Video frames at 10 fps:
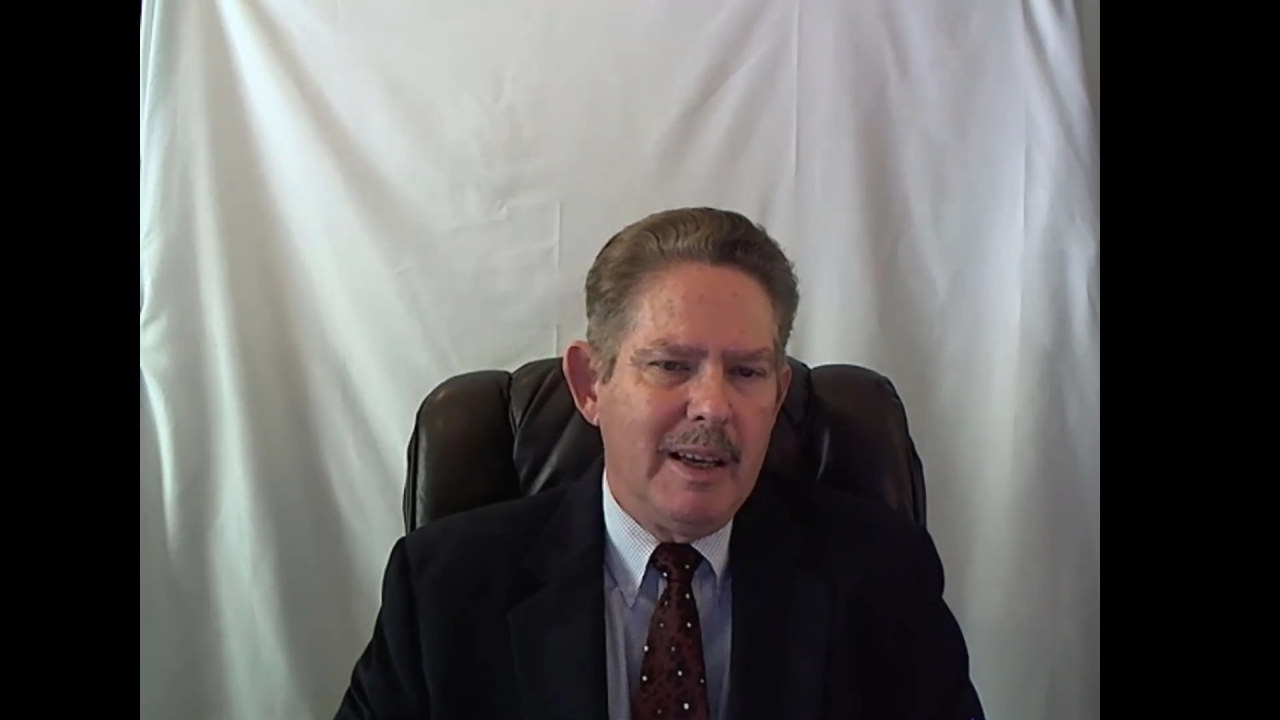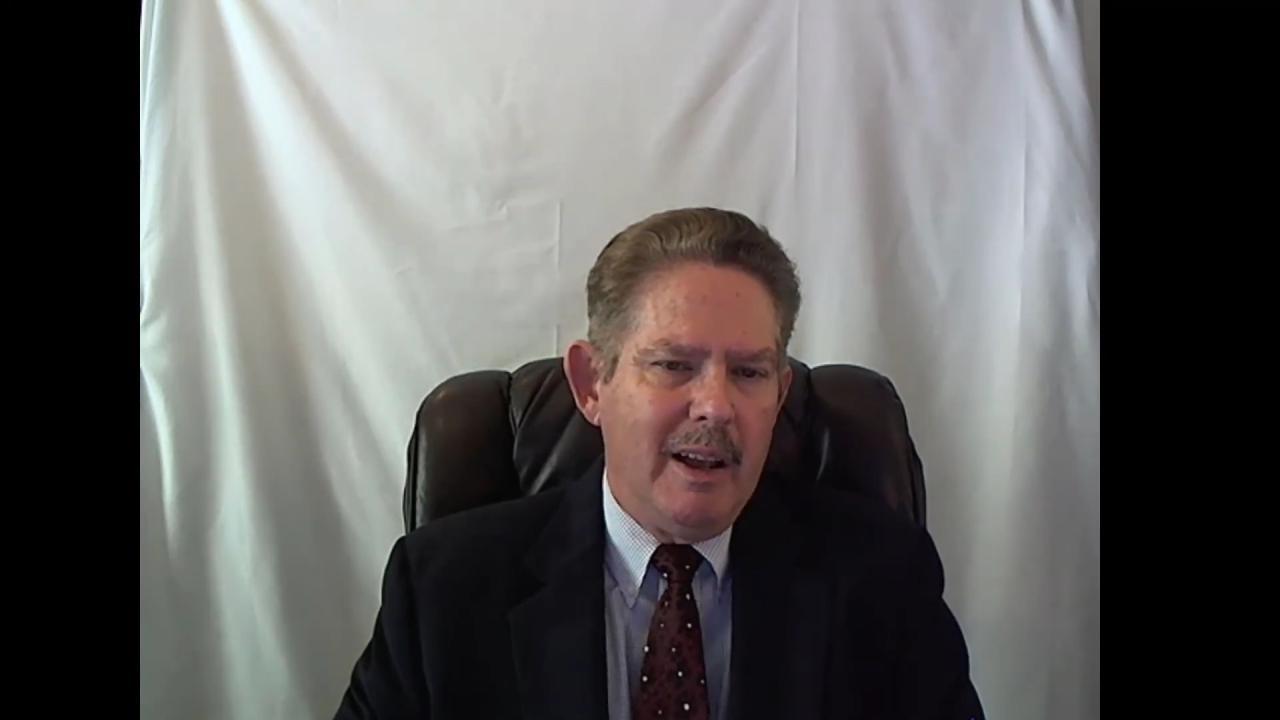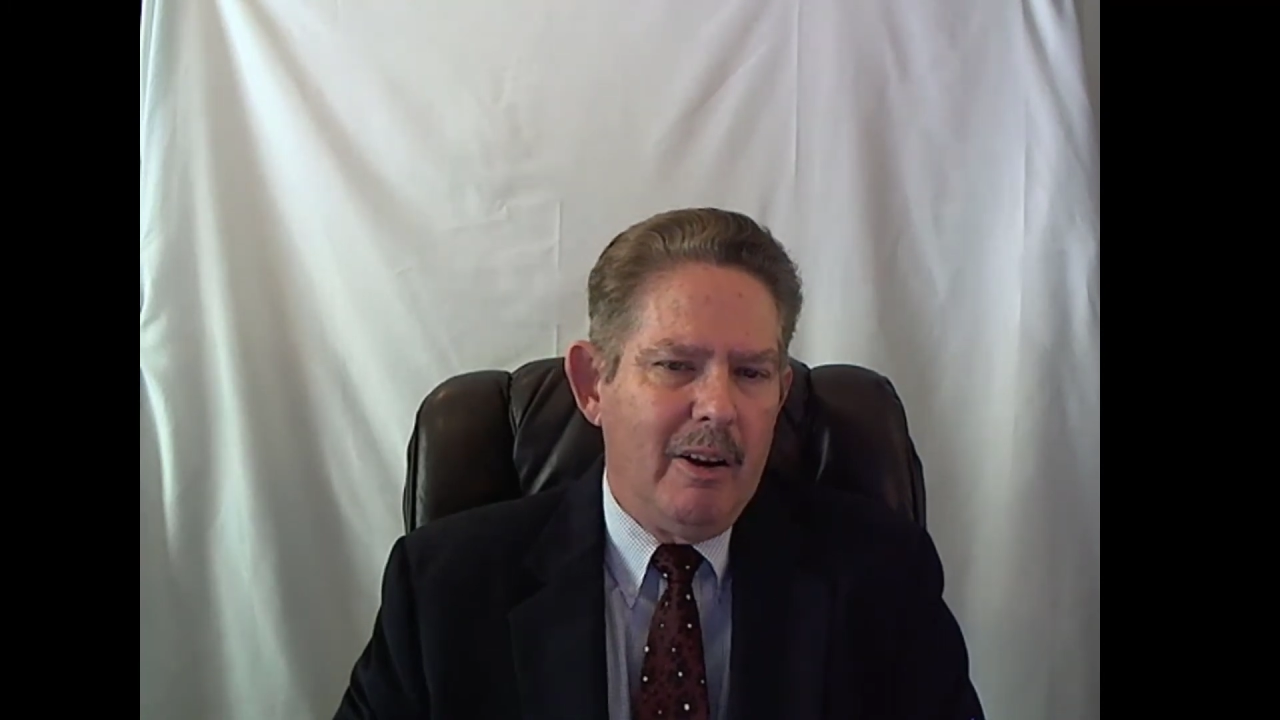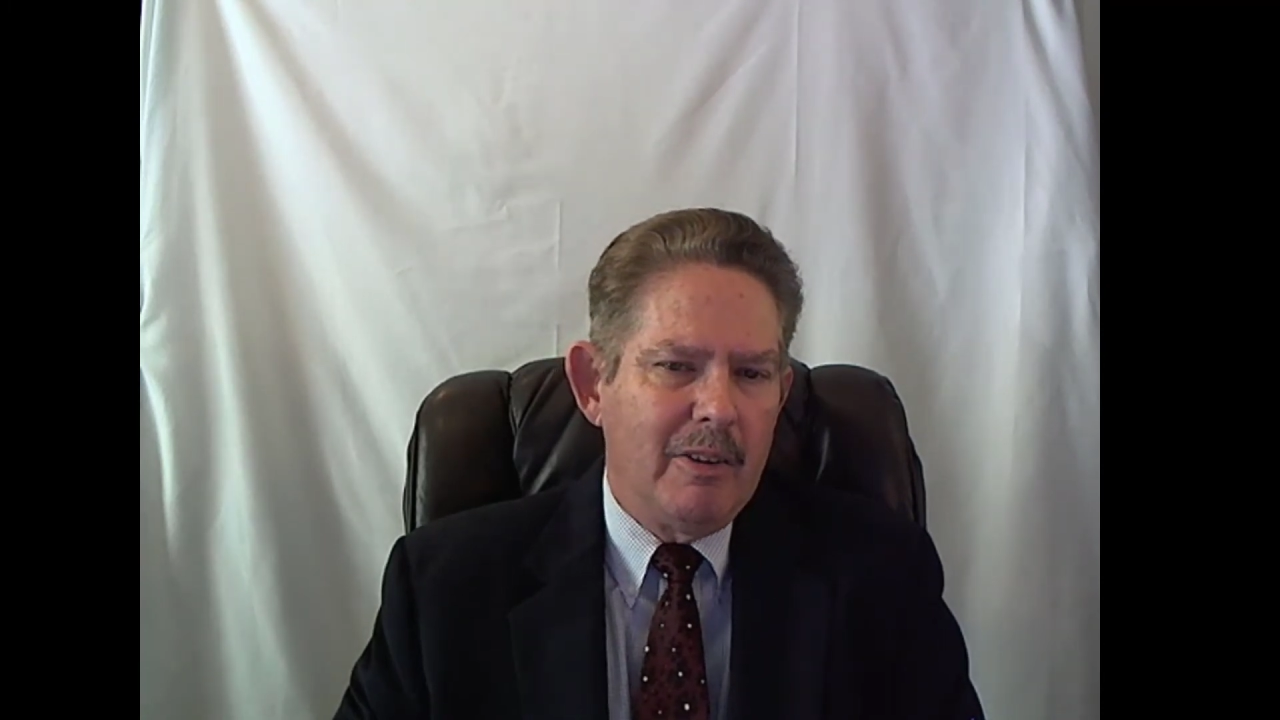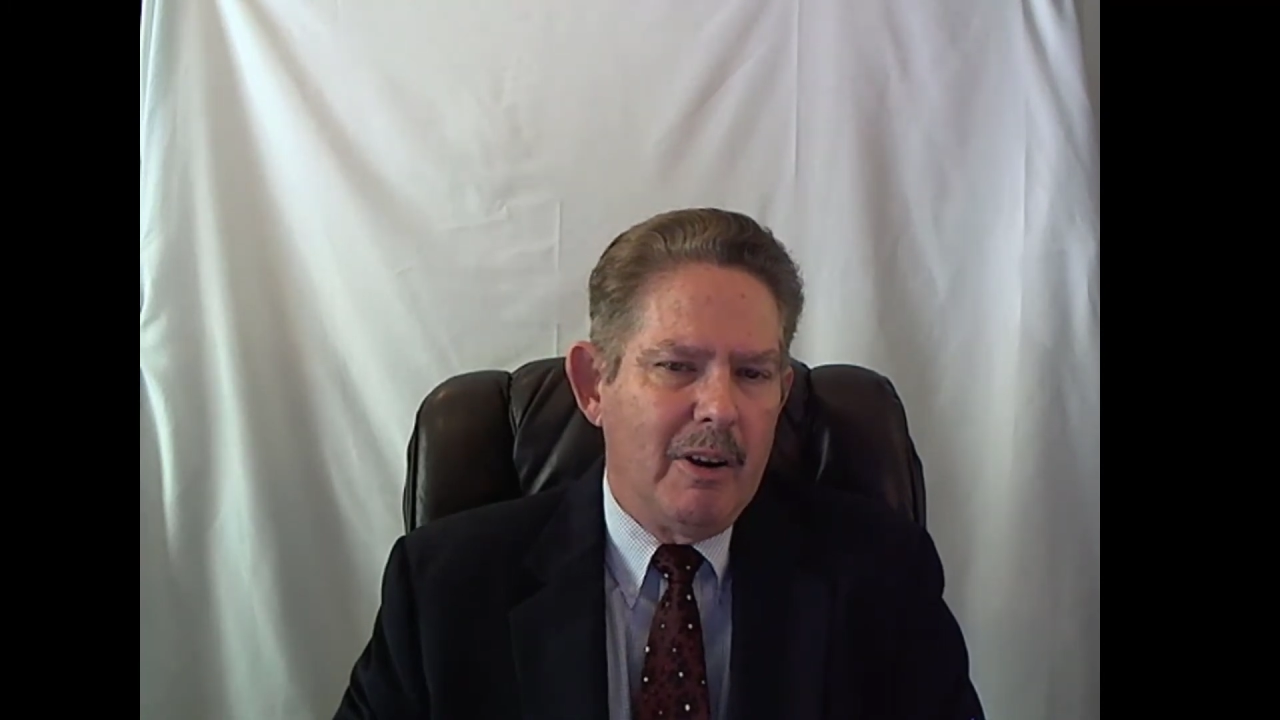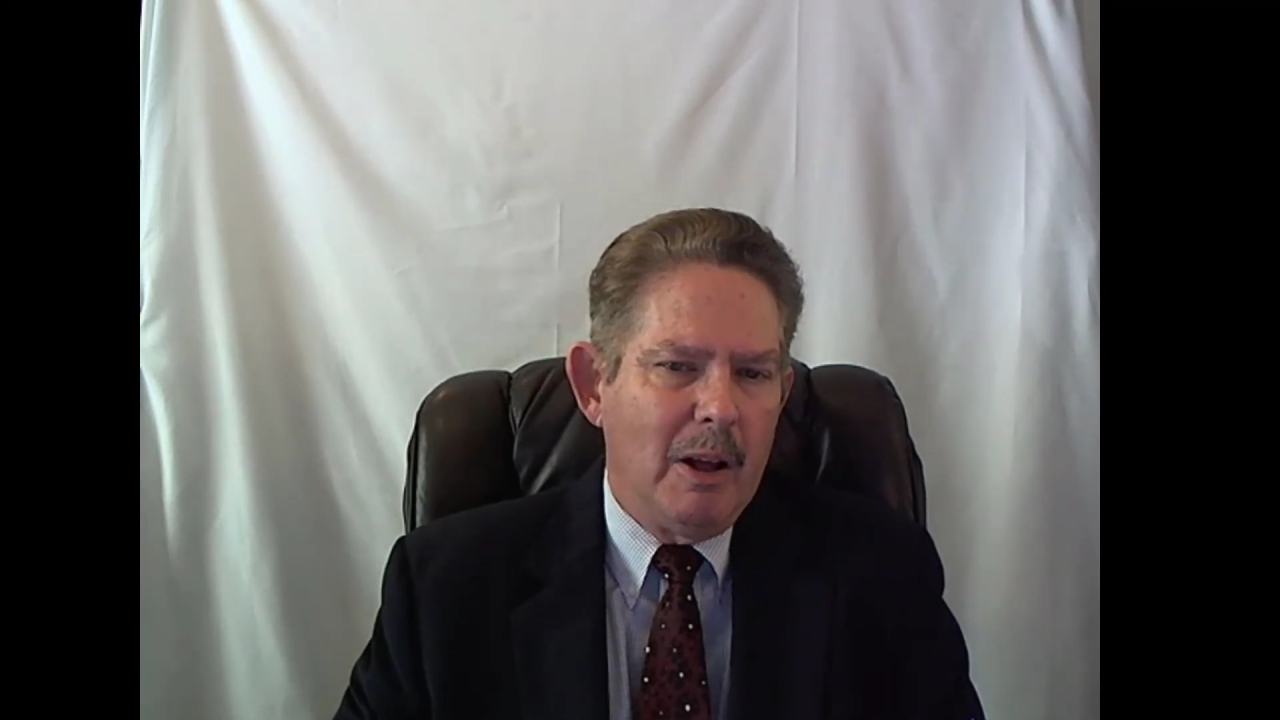and character